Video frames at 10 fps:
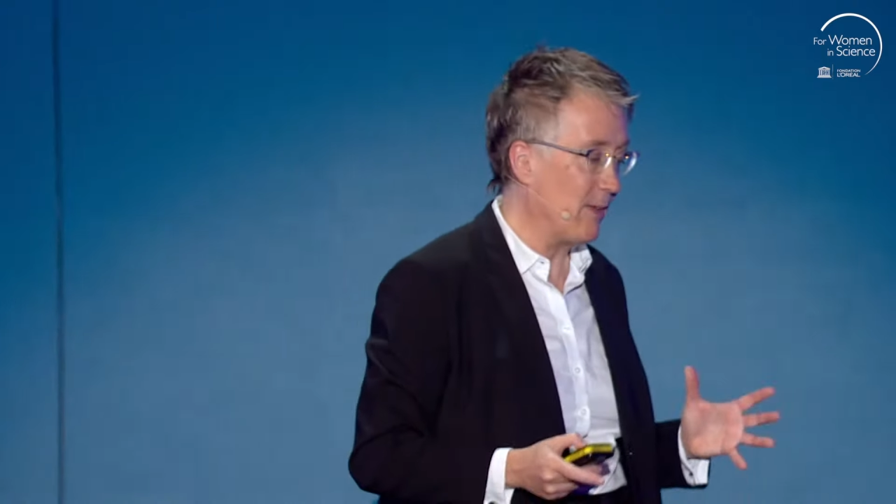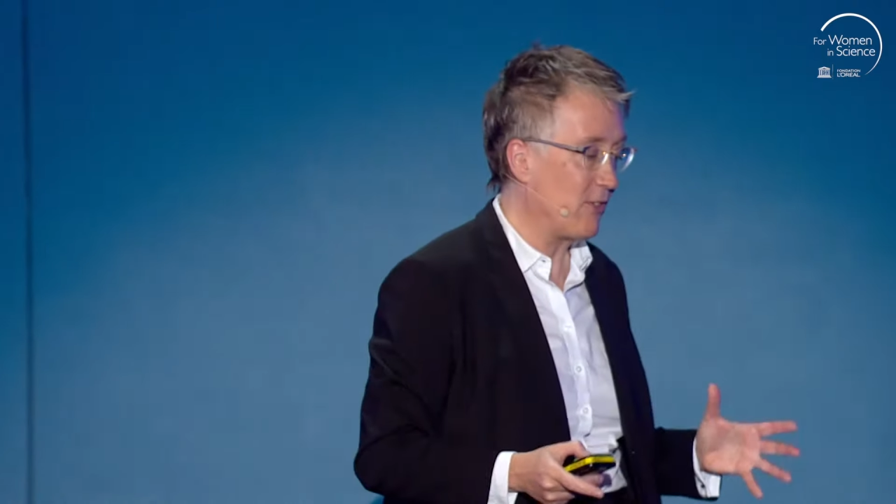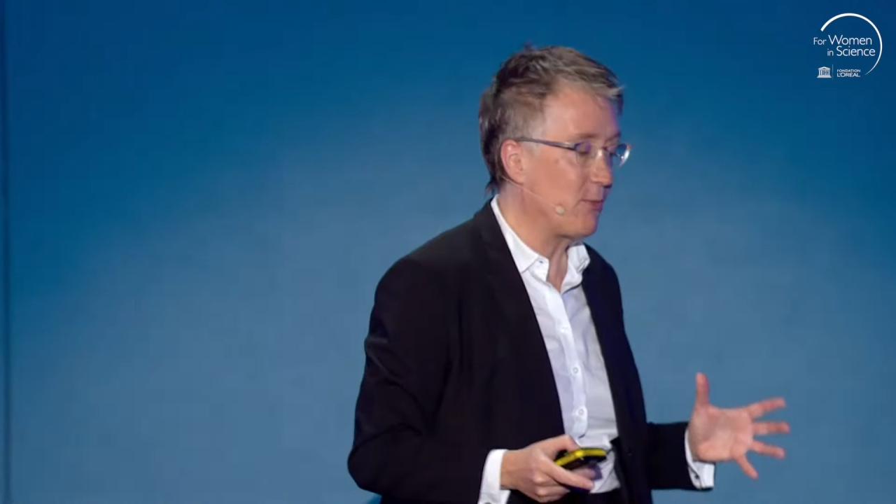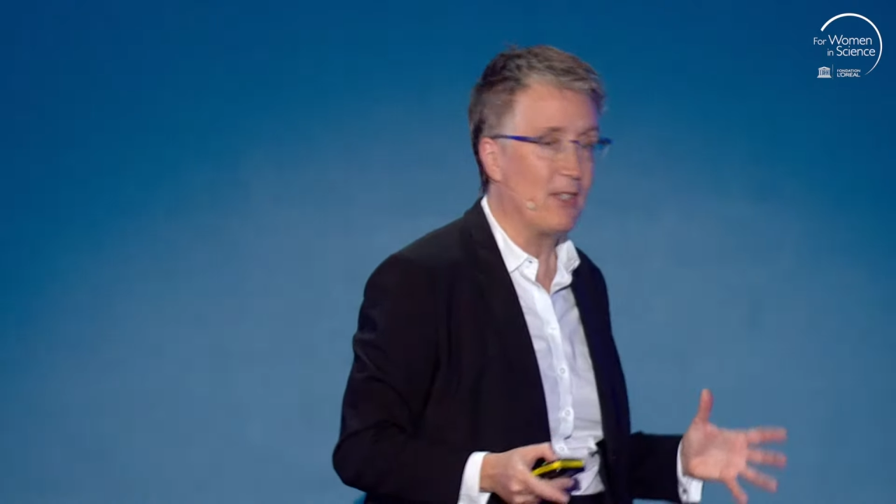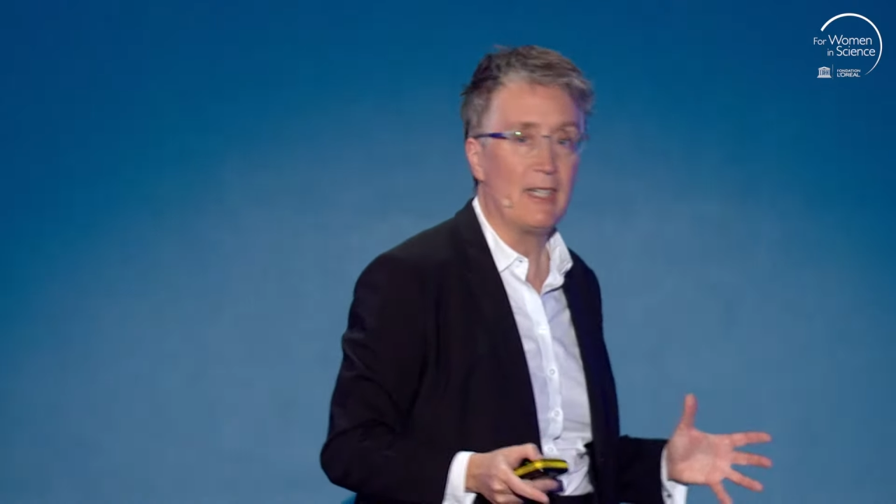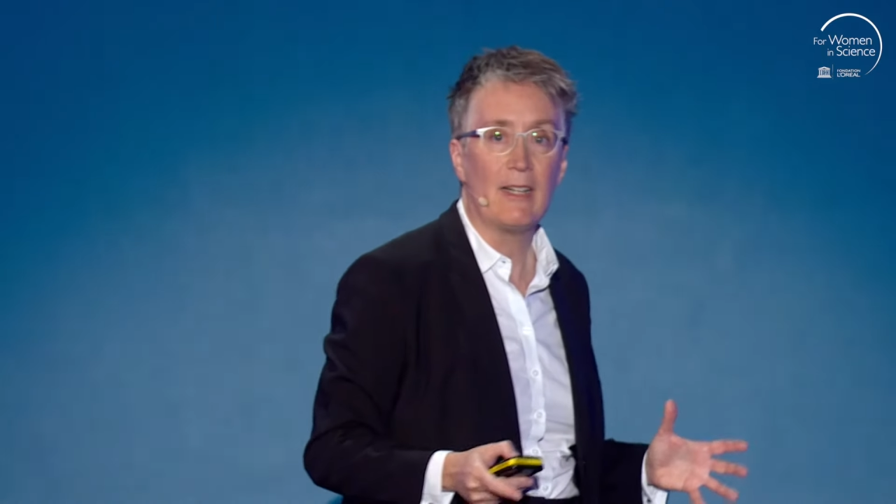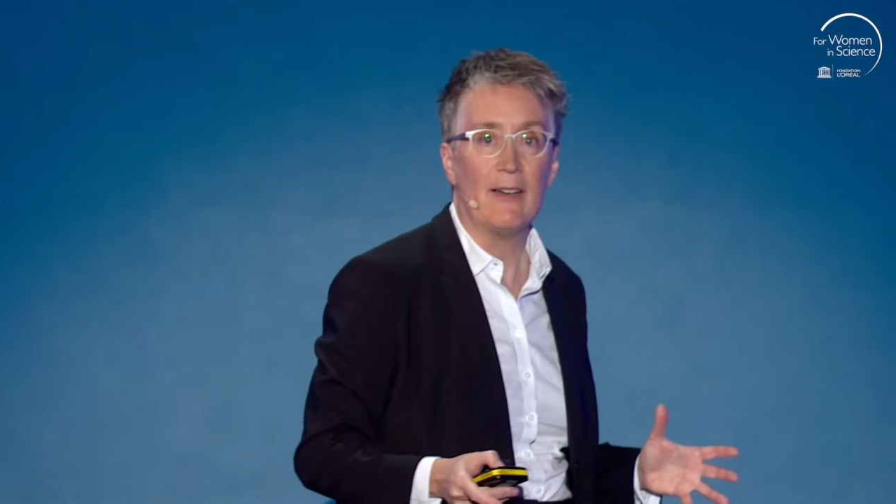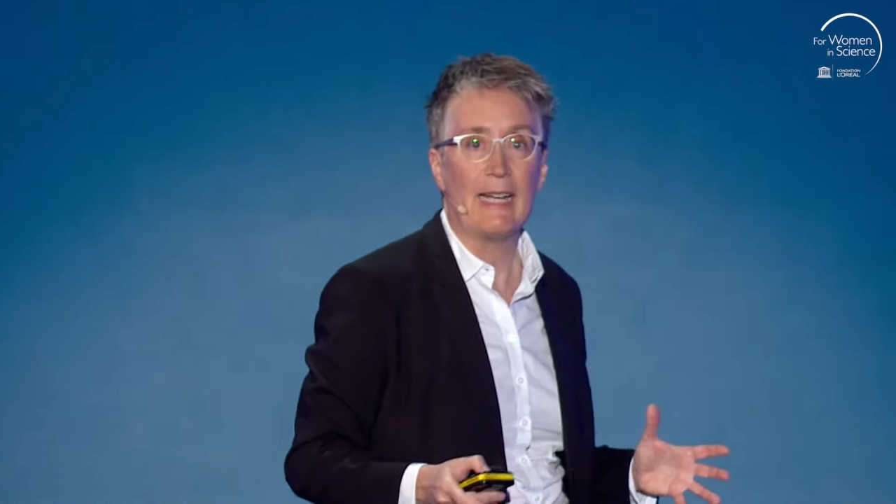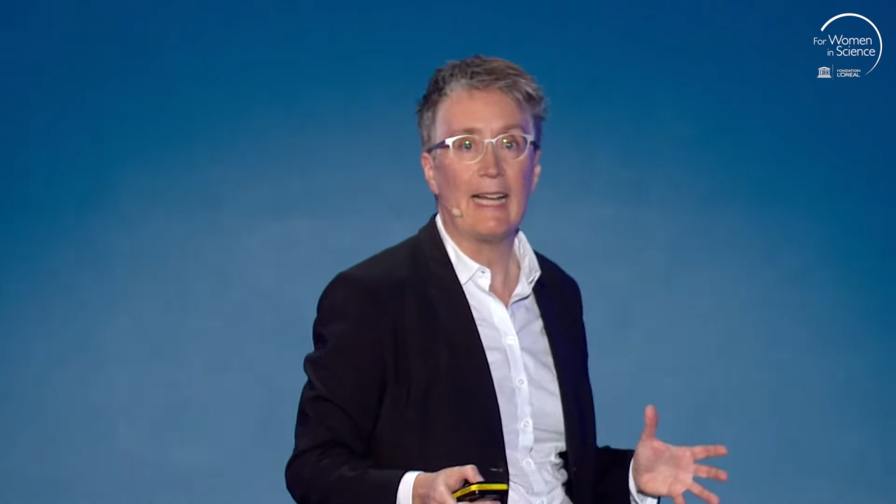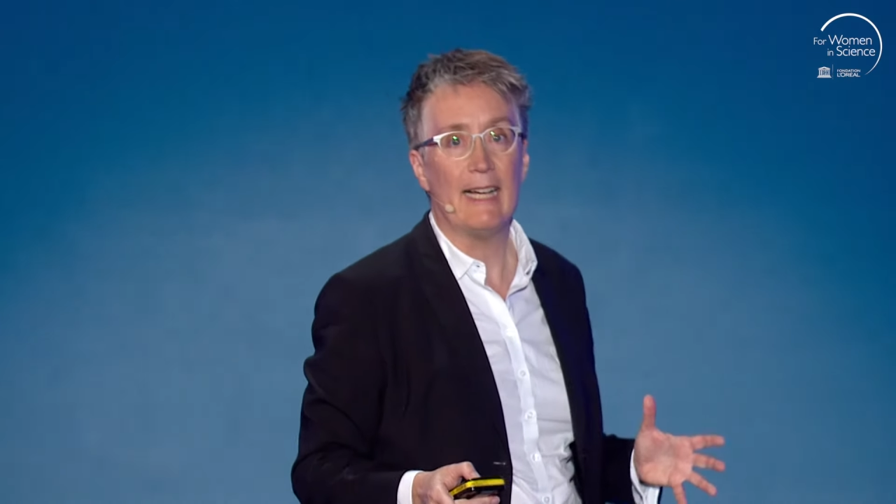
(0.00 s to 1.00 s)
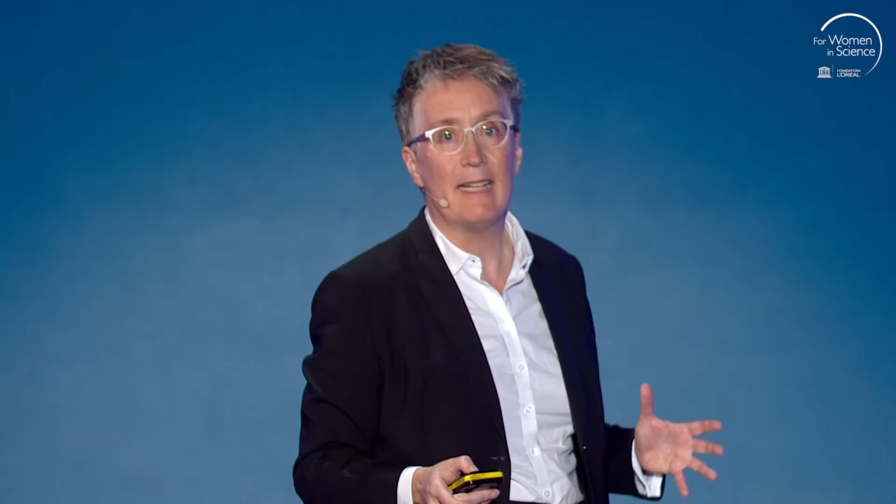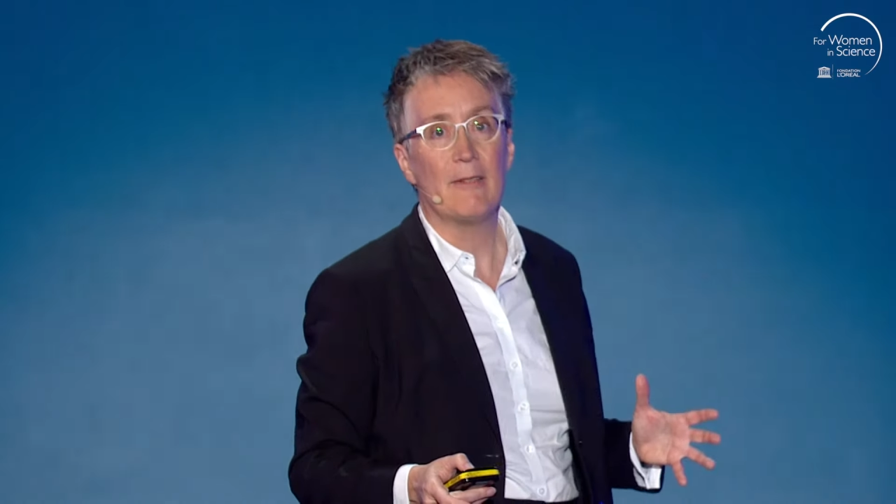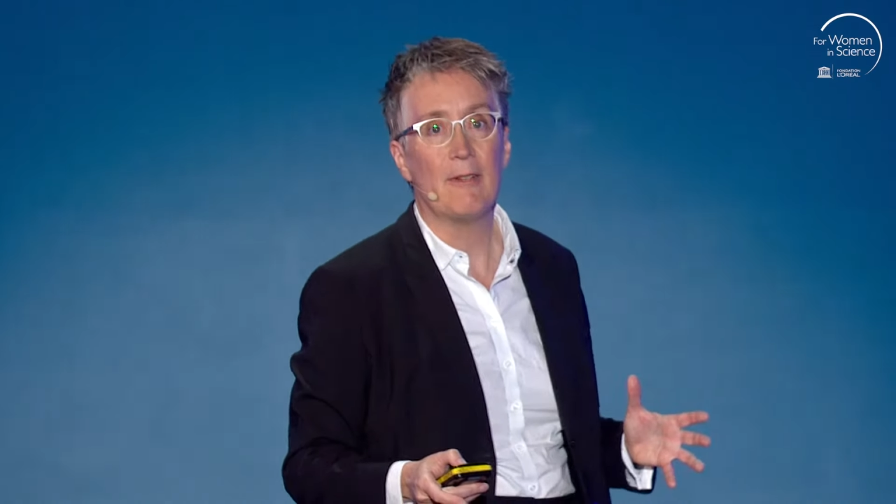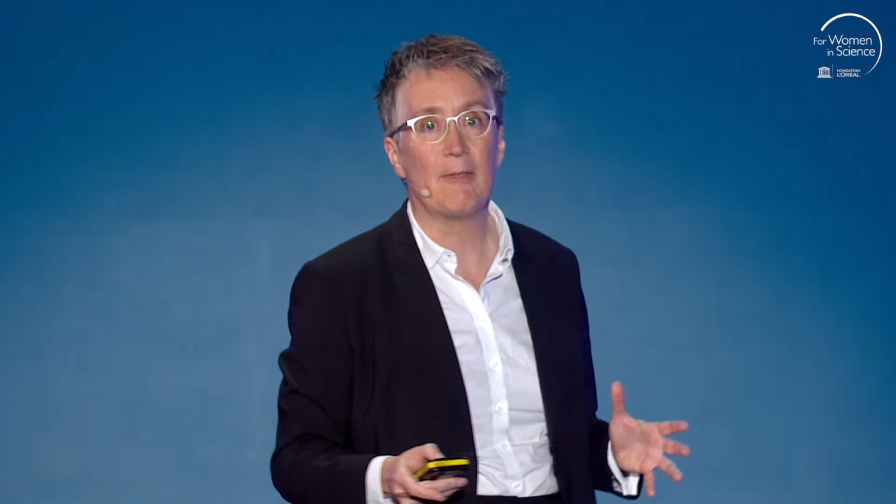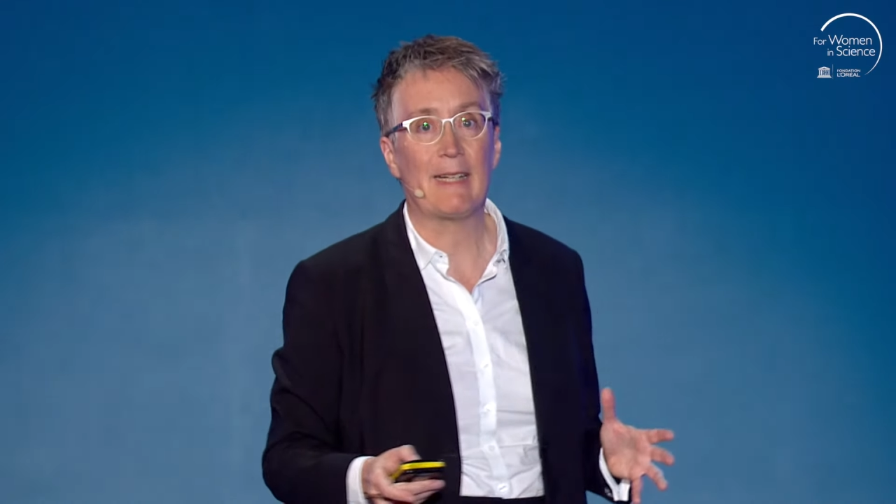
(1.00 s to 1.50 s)
what's really going on
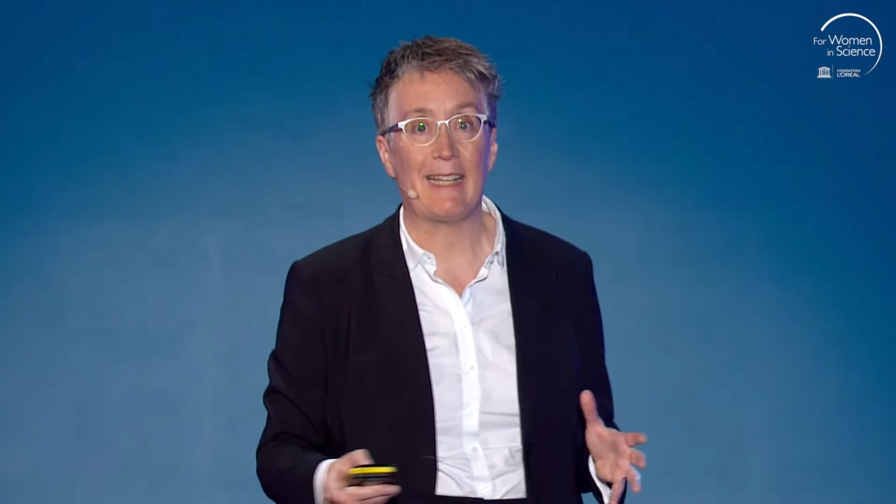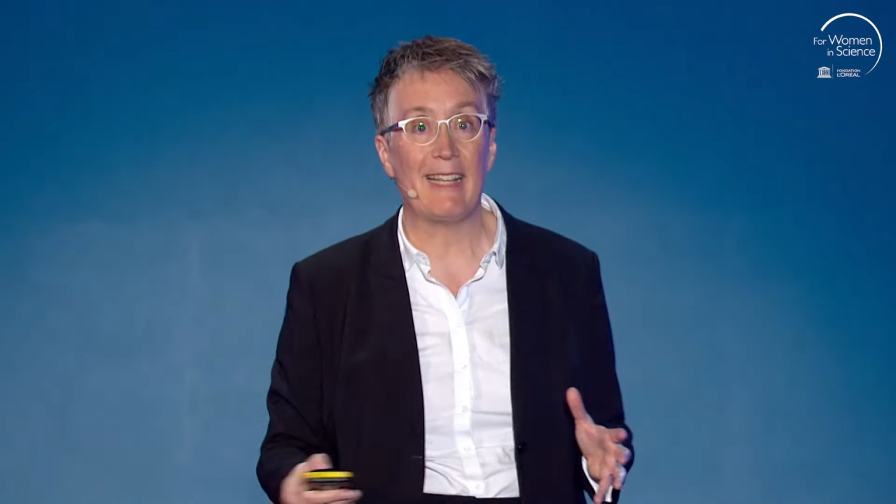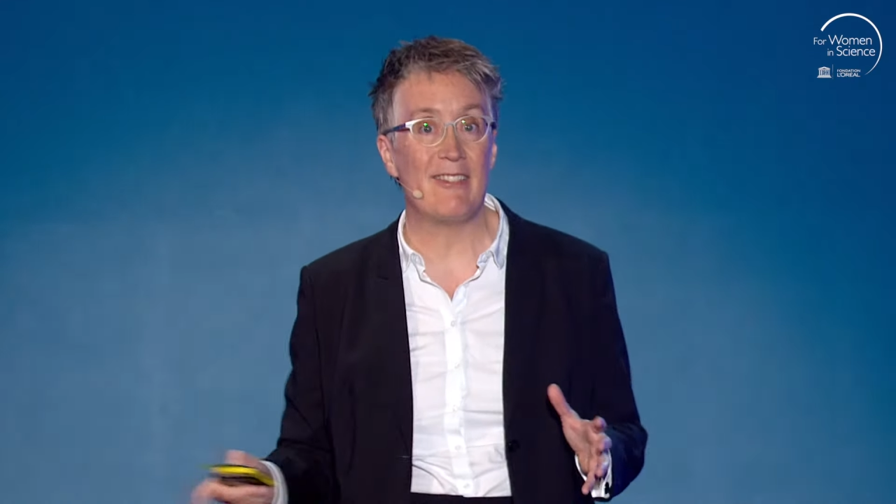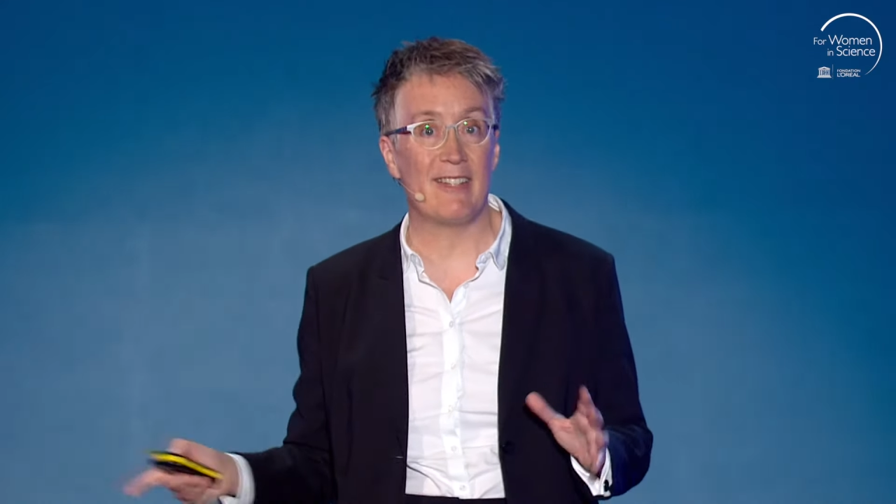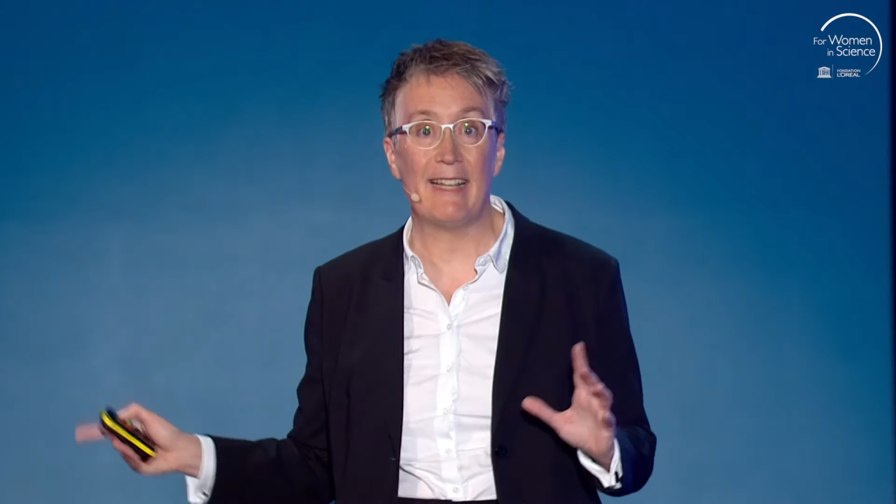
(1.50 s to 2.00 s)
with regulation,